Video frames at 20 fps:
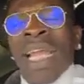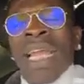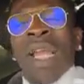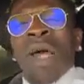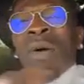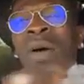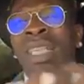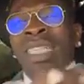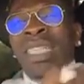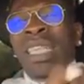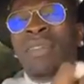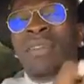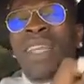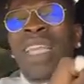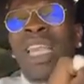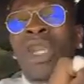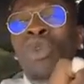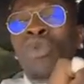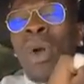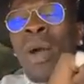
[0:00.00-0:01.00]
That was
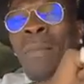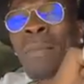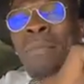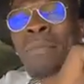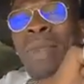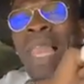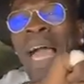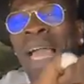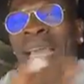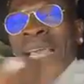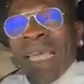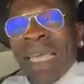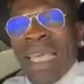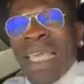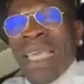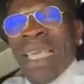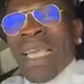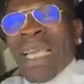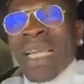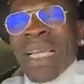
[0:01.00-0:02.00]
even they do on black
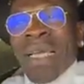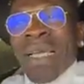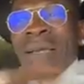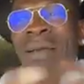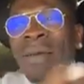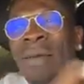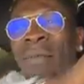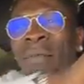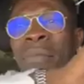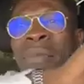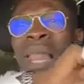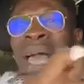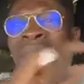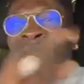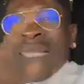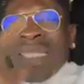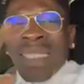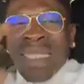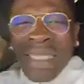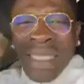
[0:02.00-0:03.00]
ink.
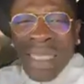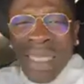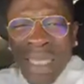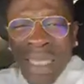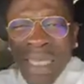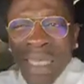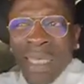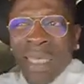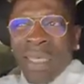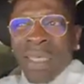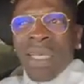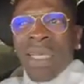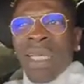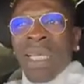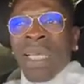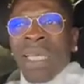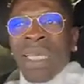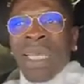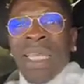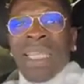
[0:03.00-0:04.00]

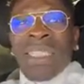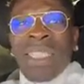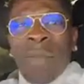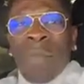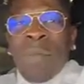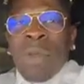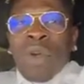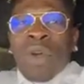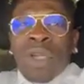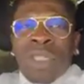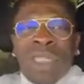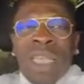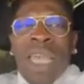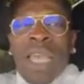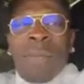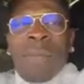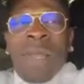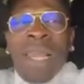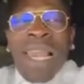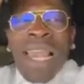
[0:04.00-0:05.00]
They said because I
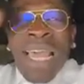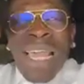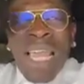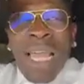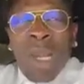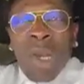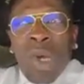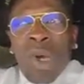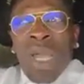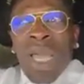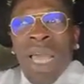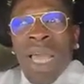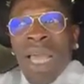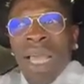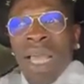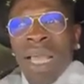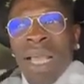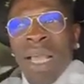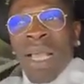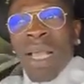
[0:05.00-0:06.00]
am a liar lawyer.
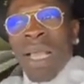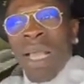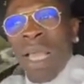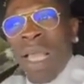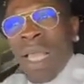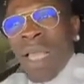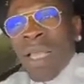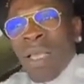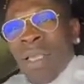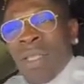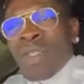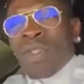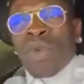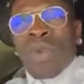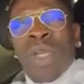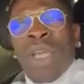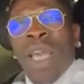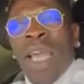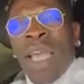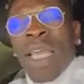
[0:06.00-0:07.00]

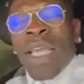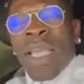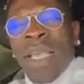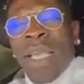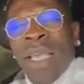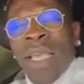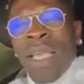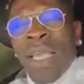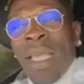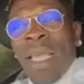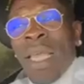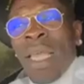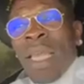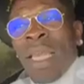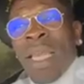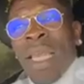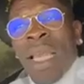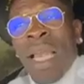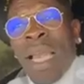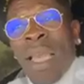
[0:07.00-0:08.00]
So they
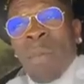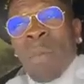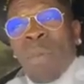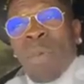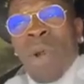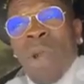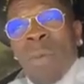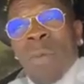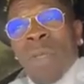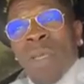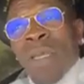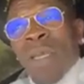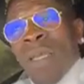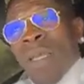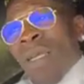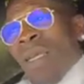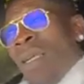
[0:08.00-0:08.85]
can't employ me.